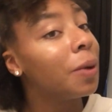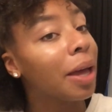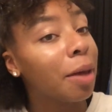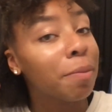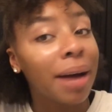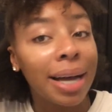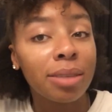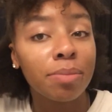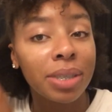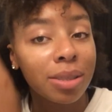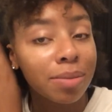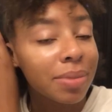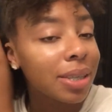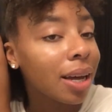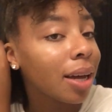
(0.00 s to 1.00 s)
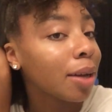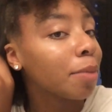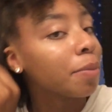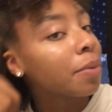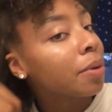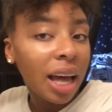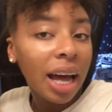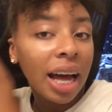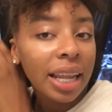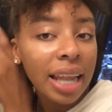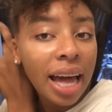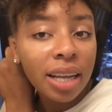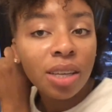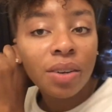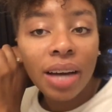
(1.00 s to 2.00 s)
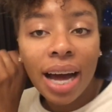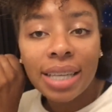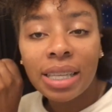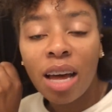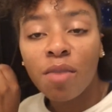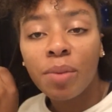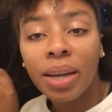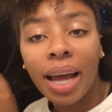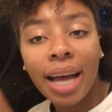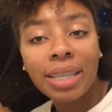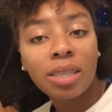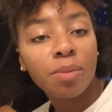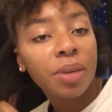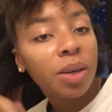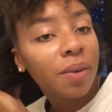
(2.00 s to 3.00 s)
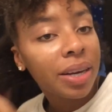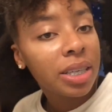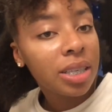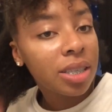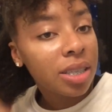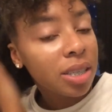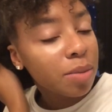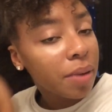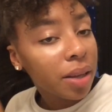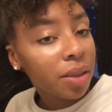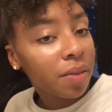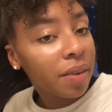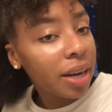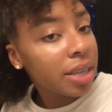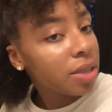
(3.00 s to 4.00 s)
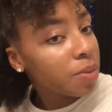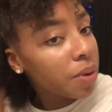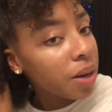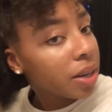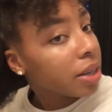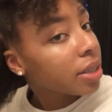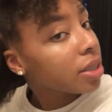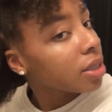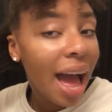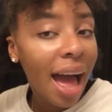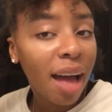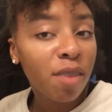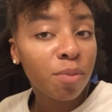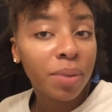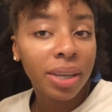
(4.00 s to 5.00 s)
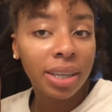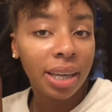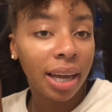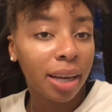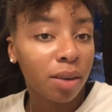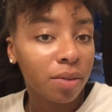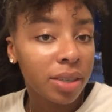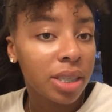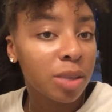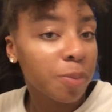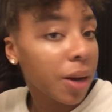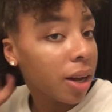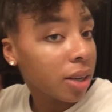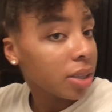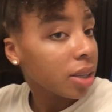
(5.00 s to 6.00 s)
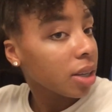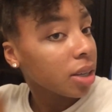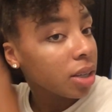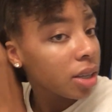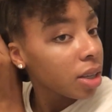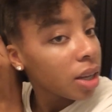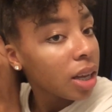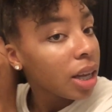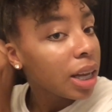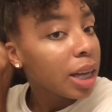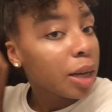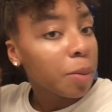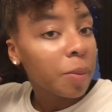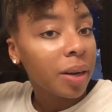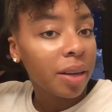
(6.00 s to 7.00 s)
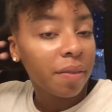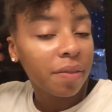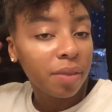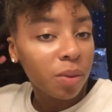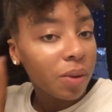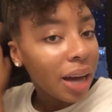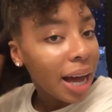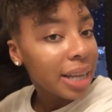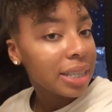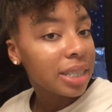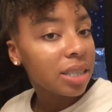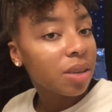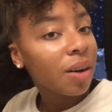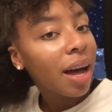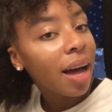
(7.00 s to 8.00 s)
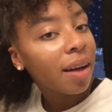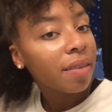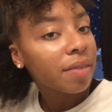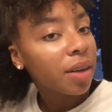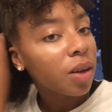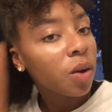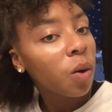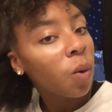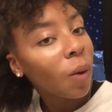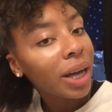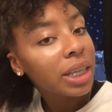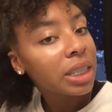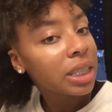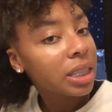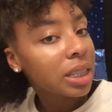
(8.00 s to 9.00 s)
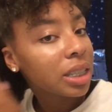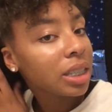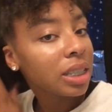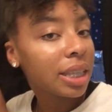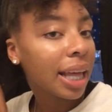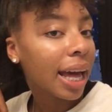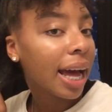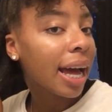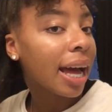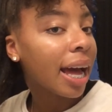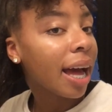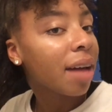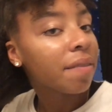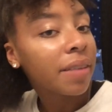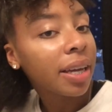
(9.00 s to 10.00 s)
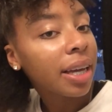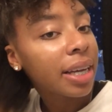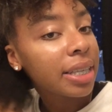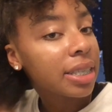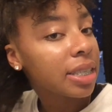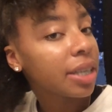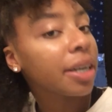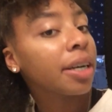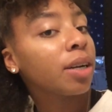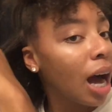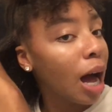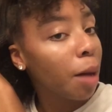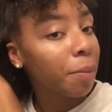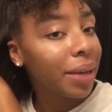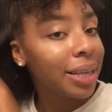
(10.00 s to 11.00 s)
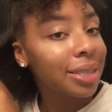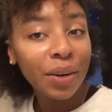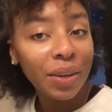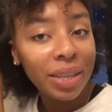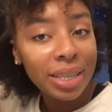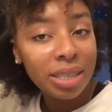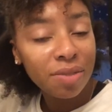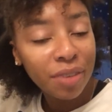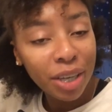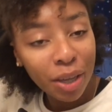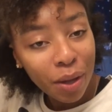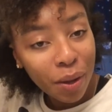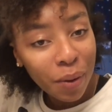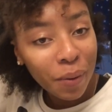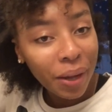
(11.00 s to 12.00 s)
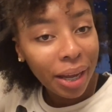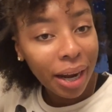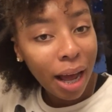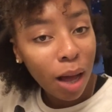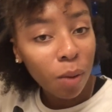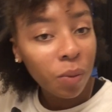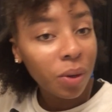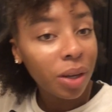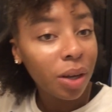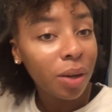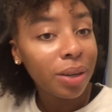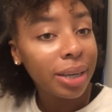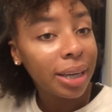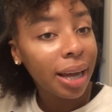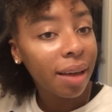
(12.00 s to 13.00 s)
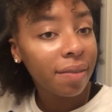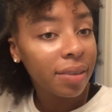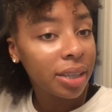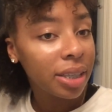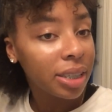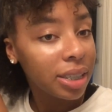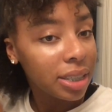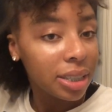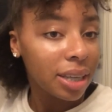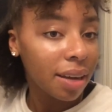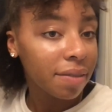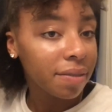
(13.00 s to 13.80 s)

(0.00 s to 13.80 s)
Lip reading: it buys me some time. A lot of you guys have been asking me questions about the rice water. I have been like responding, but if you guys still have a question that I haven't answered, comment under this video and I will definitely